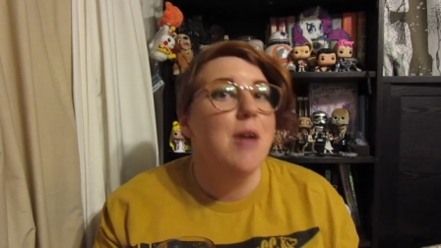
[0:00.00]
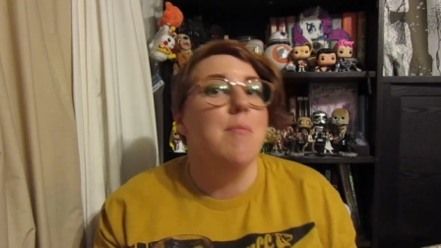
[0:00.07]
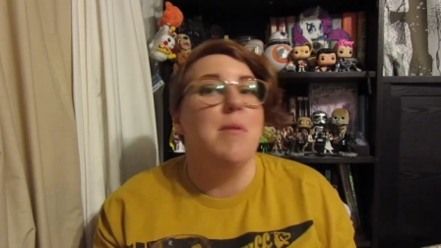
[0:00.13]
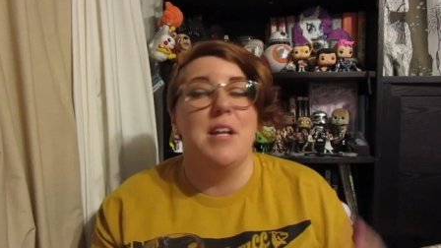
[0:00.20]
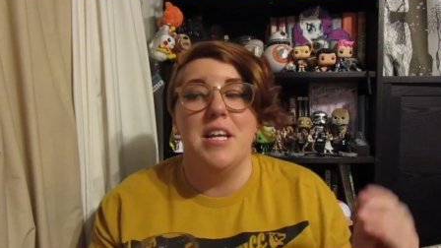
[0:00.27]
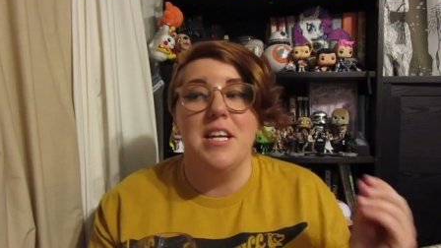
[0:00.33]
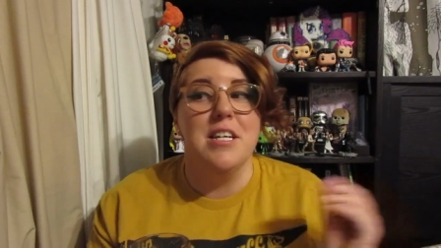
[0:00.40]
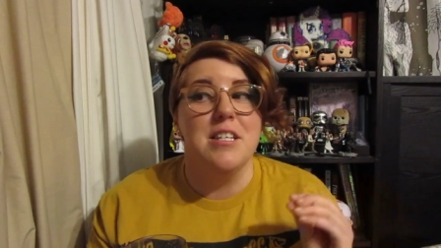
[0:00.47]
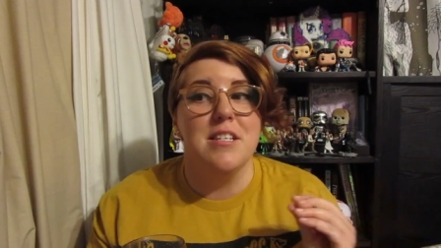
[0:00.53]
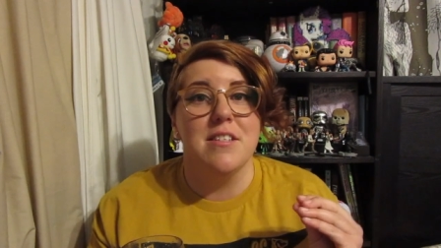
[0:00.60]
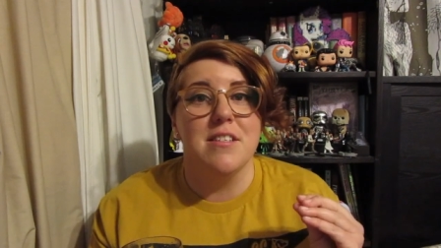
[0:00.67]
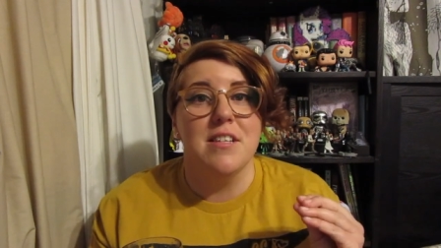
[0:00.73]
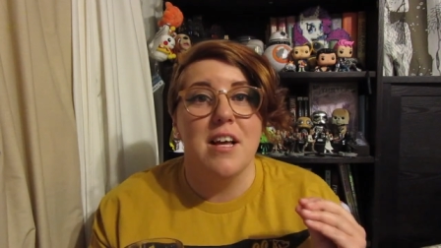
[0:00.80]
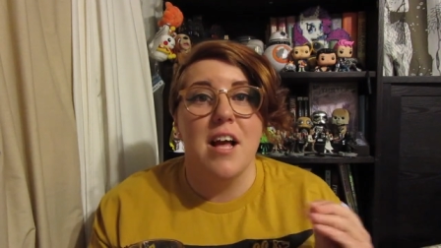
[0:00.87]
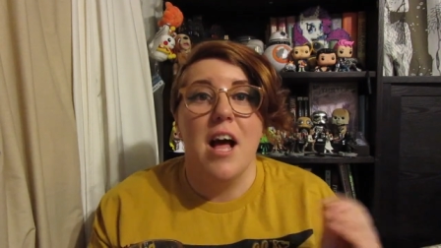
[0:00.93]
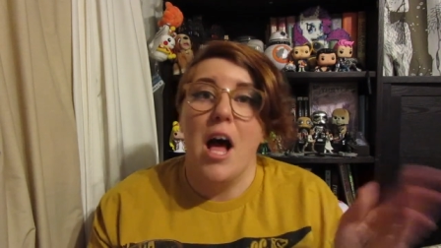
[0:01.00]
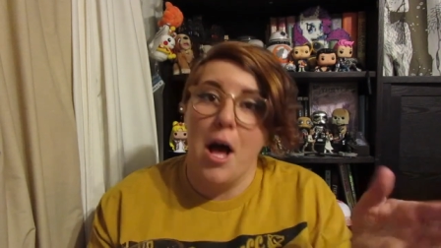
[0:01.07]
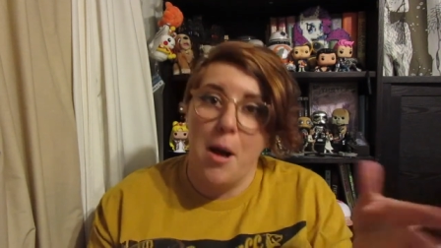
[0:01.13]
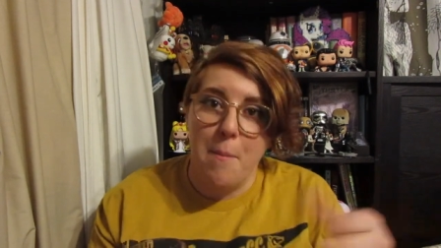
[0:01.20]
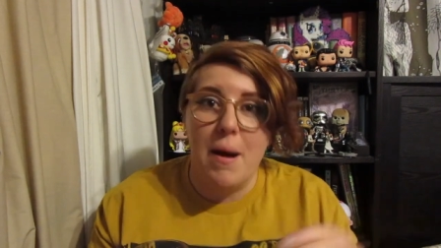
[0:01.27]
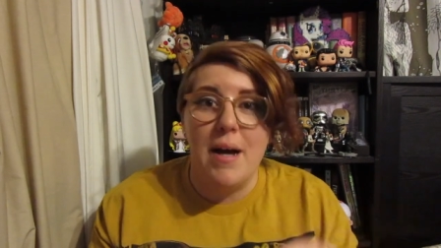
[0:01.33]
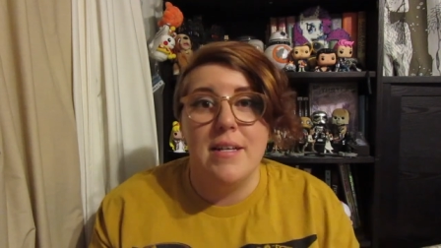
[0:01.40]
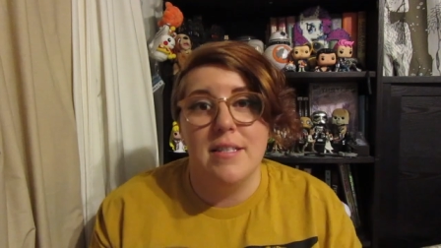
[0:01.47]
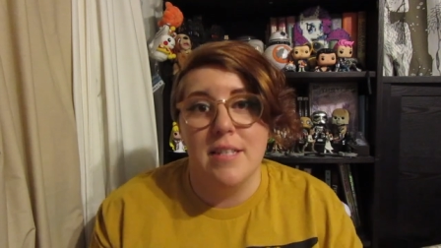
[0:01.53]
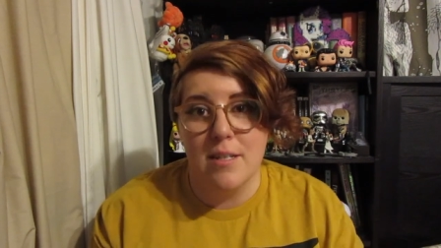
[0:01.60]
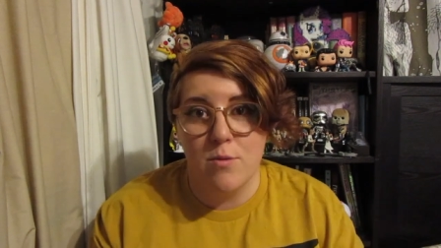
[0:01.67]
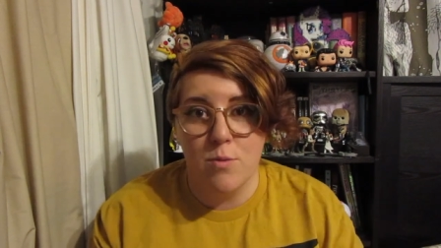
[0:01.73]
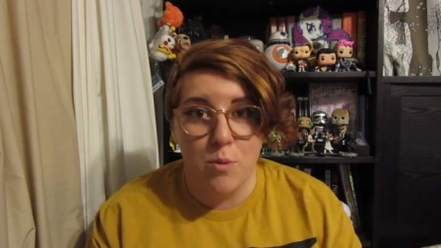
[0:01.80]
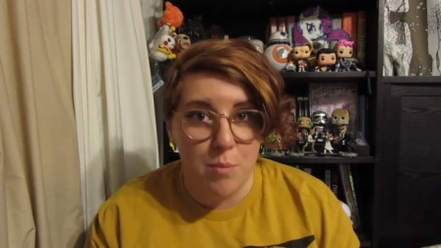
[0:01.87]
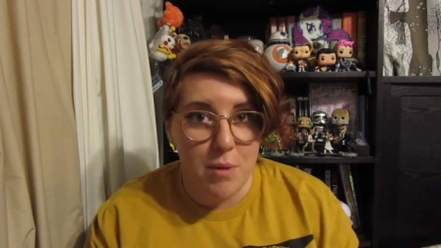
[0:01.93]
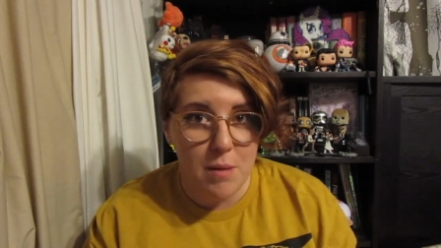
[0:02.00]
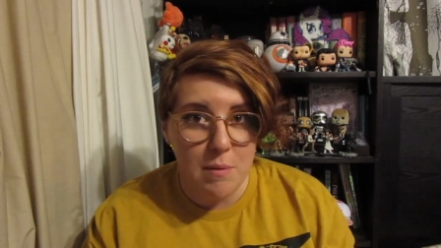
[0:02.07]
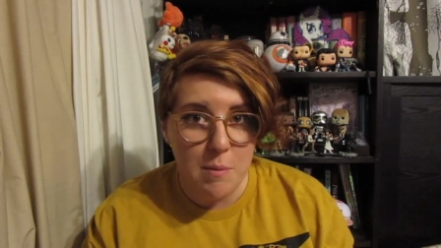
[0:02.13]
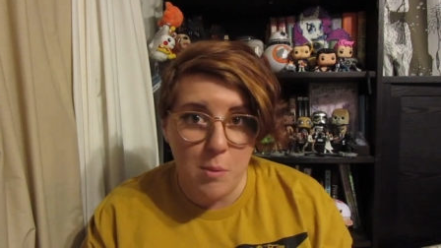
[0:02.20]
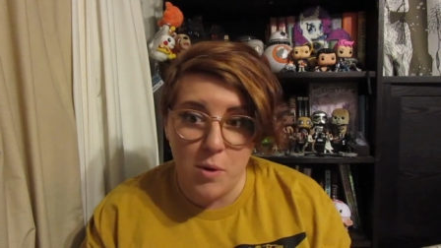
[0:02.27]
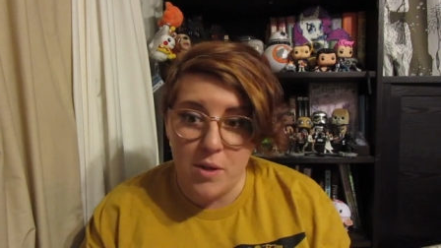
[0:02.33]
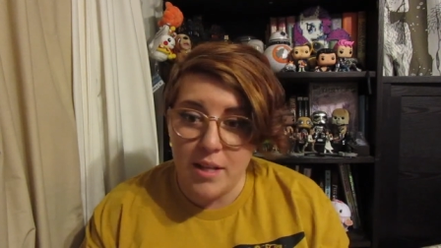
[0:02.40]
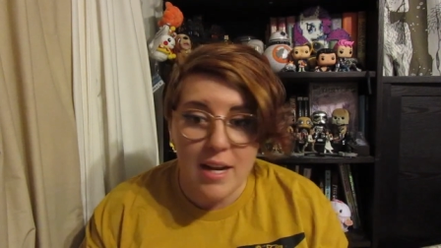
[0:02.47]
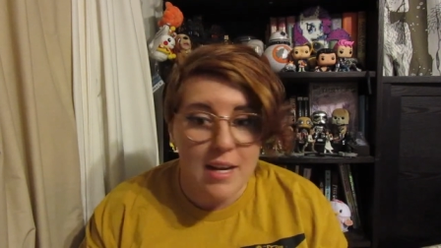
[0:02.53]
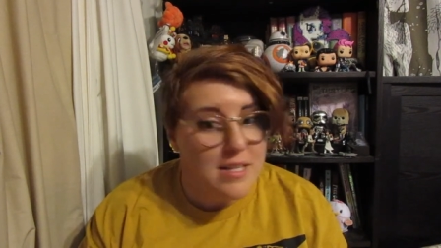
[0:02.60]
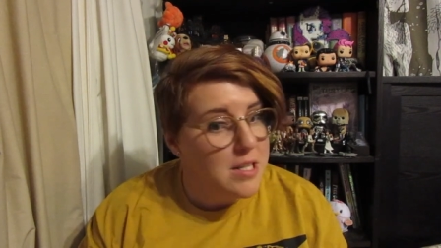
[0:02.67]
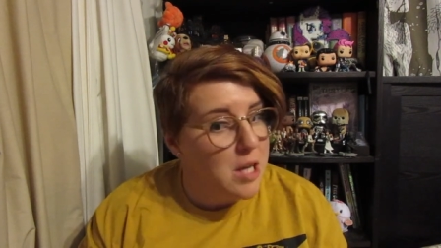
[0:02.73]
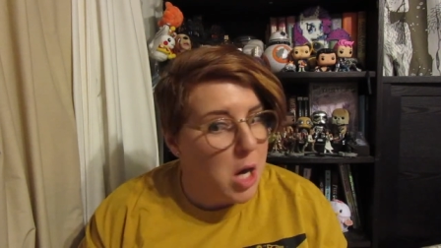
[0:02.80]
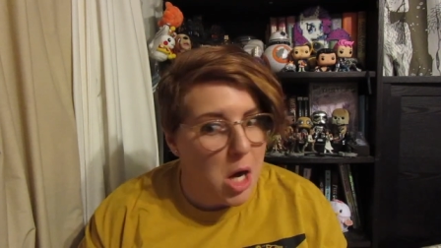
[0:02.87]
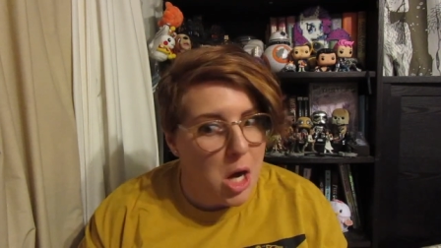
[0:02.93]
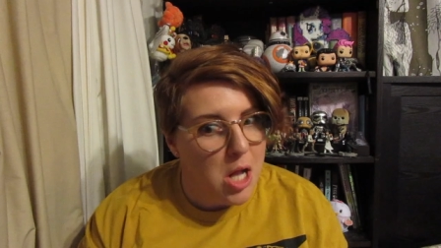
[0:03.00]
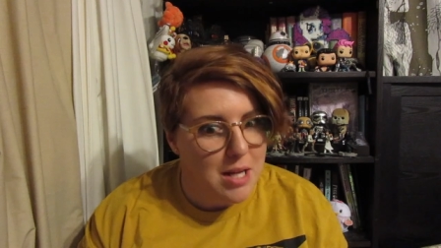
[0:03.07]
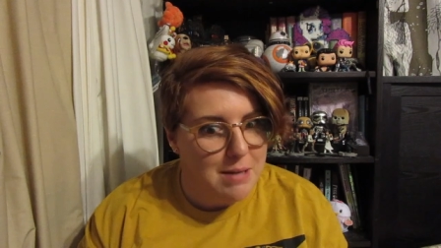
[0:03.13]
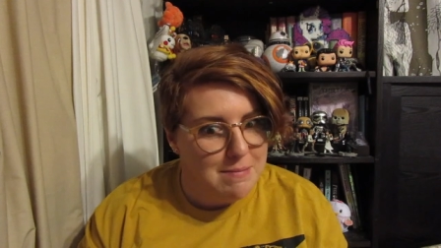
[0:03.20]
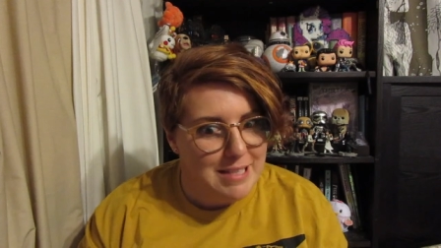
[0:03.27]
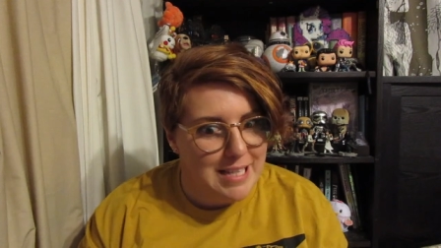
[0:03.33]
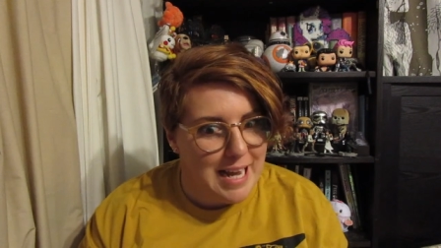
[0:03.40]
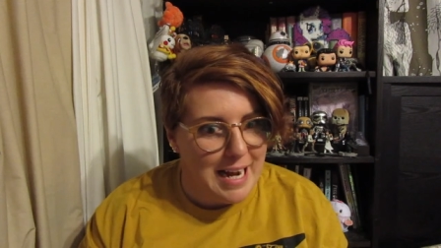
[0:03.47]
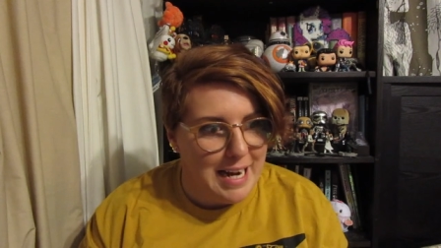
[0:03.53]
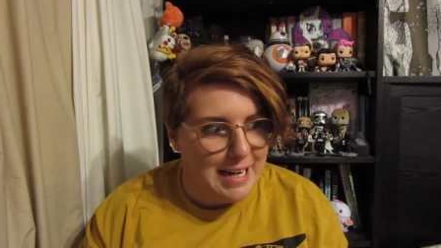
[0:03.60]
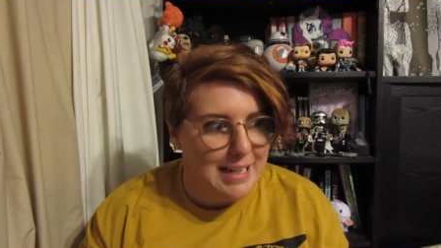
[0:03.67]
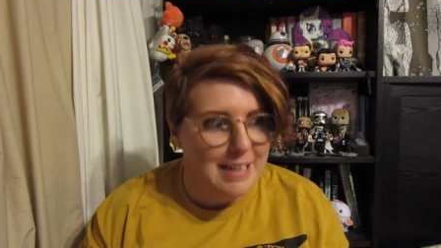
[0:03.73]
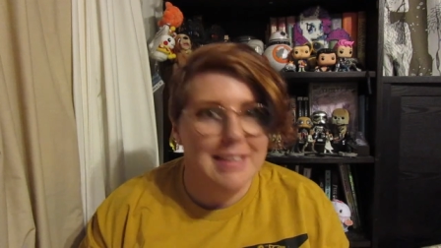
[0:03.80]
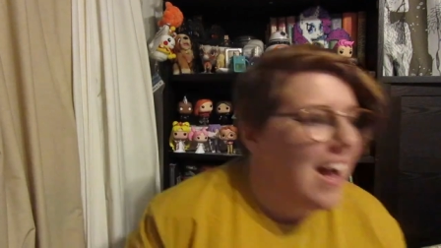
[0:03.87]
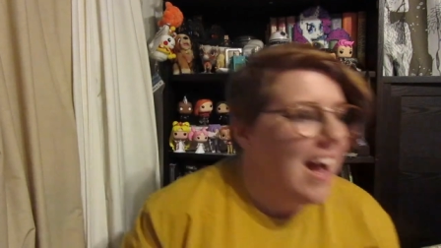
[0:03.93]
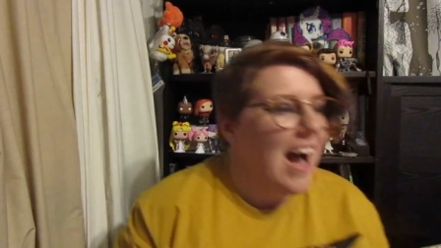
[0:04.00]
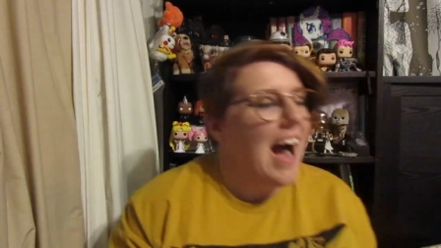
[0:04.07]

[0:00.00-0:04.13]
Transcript: but he is a bisexual baby boy. That is all I'm saying.